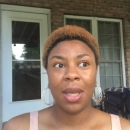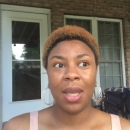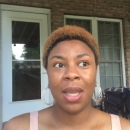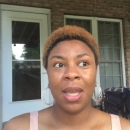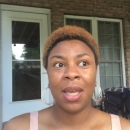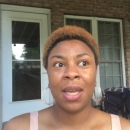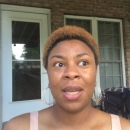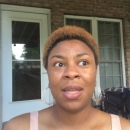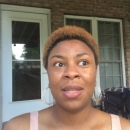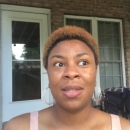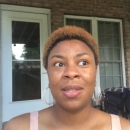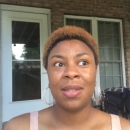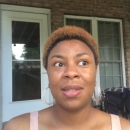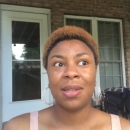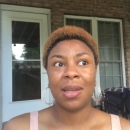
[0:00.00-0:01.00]

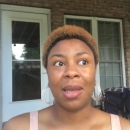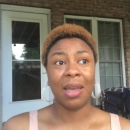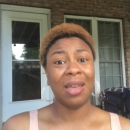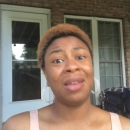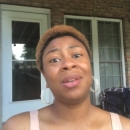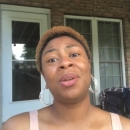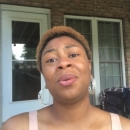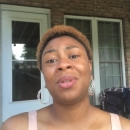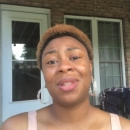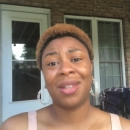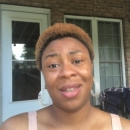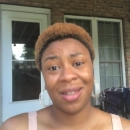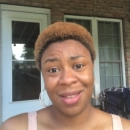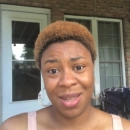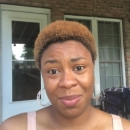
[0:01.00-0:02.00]
And I didn't know what the
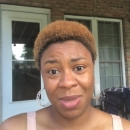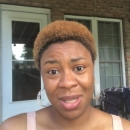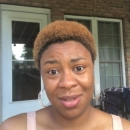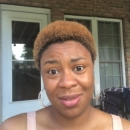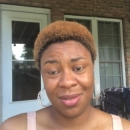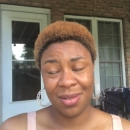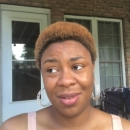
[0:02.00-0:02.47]
heck that meant.